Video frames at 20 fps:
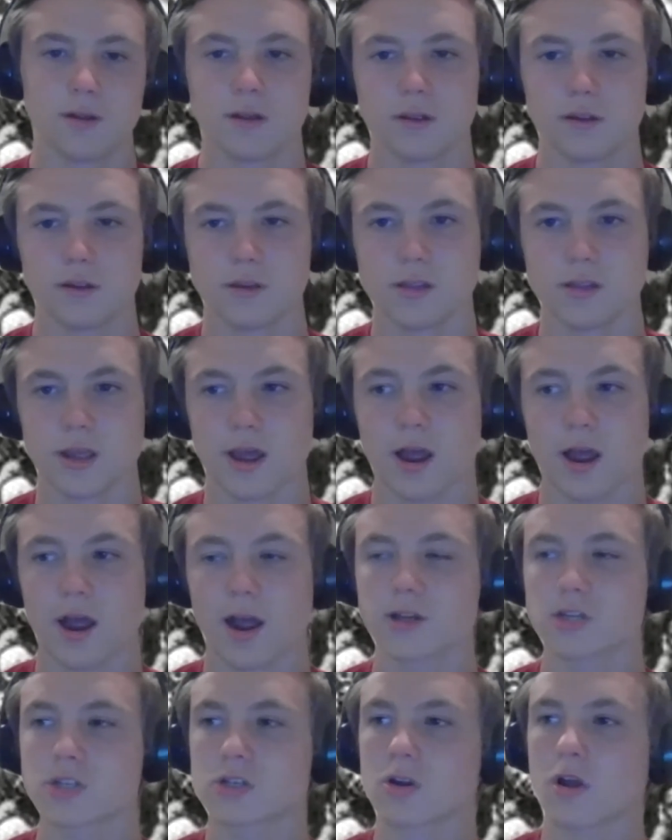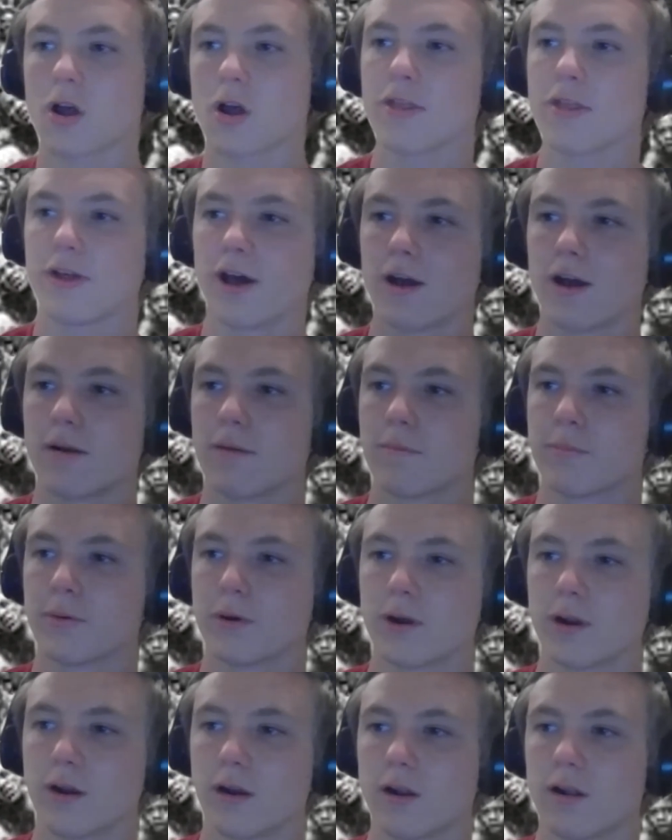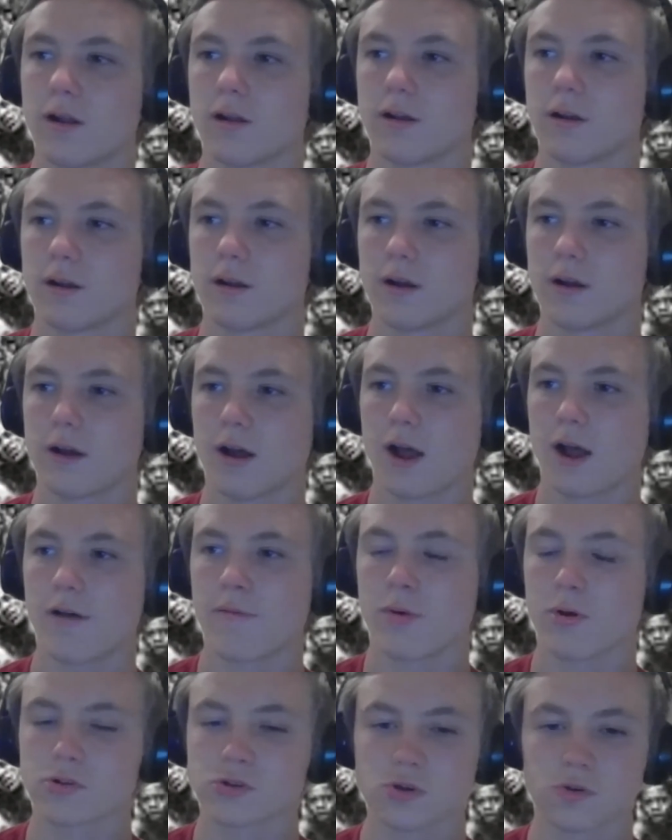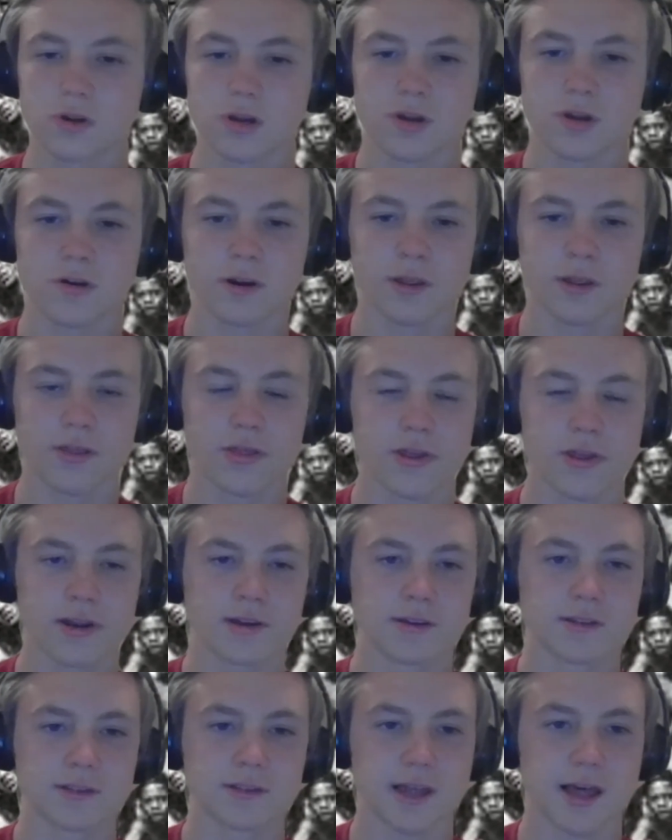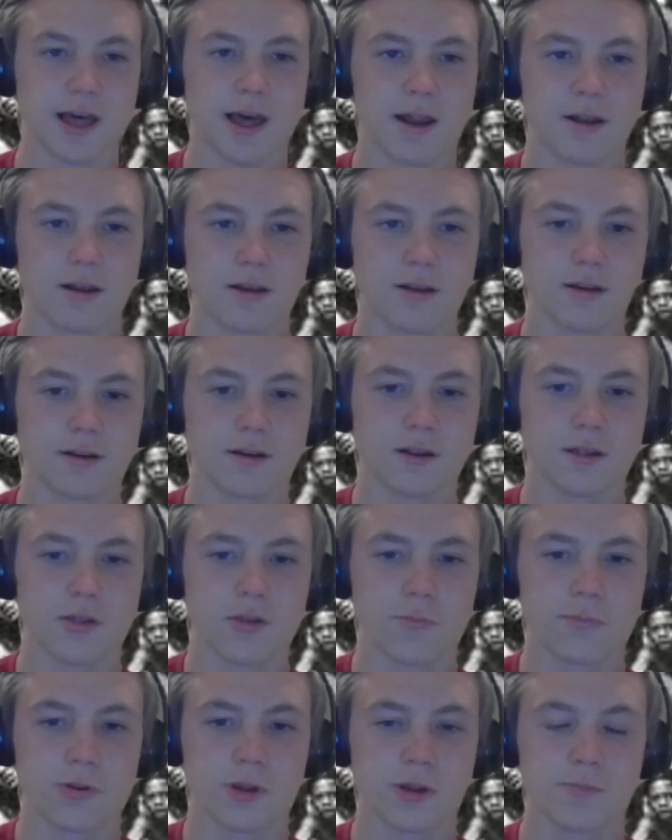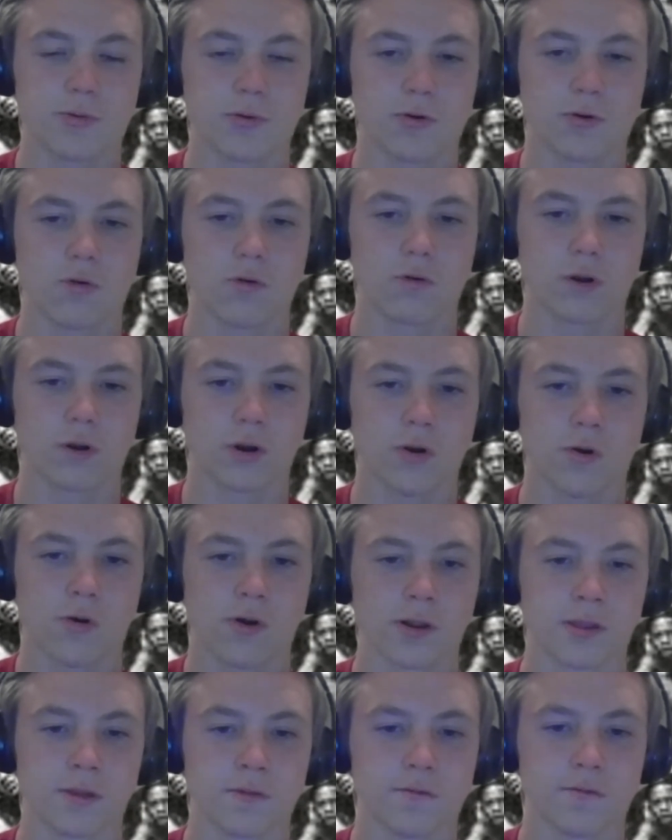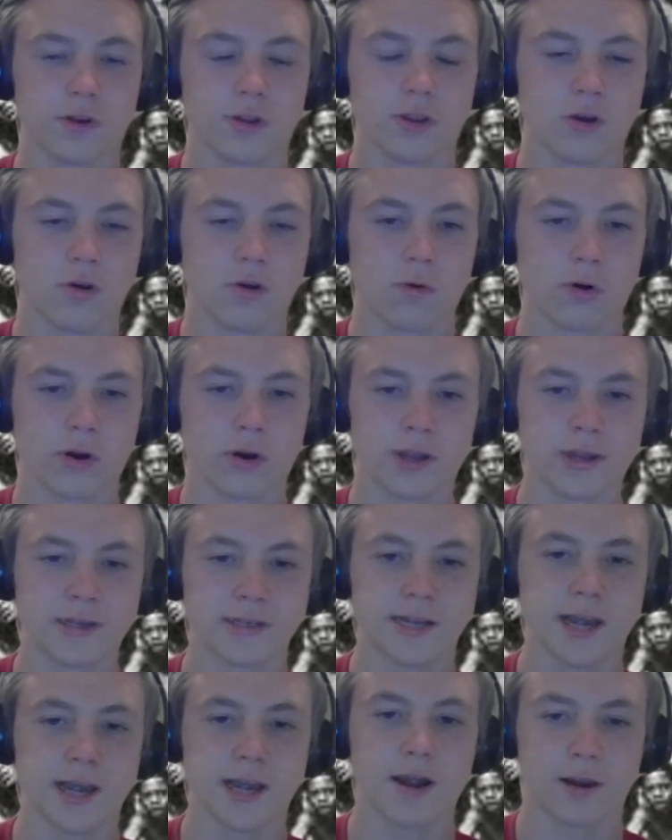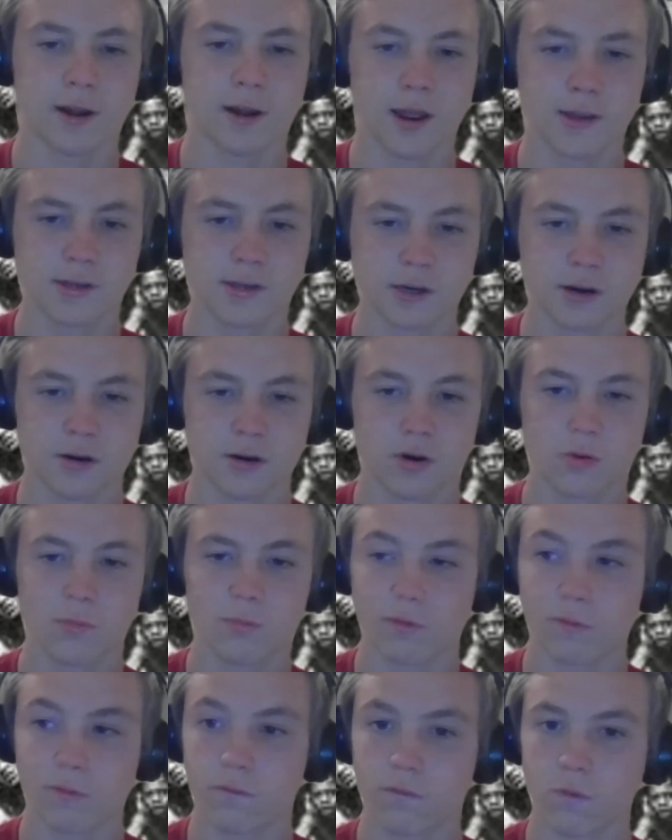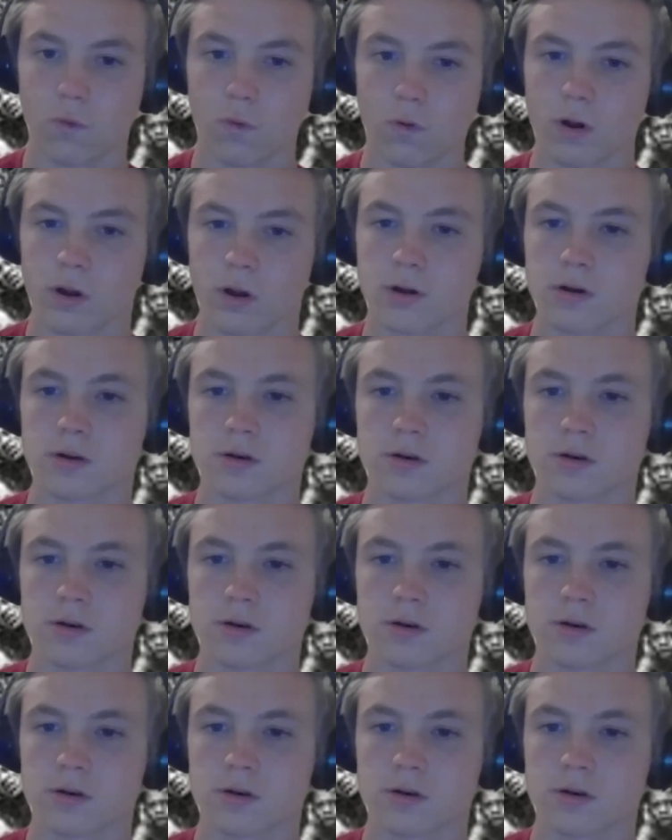Yeah, I saw that, but I'm also hearing things that the people who were recording the video were antagonizing her before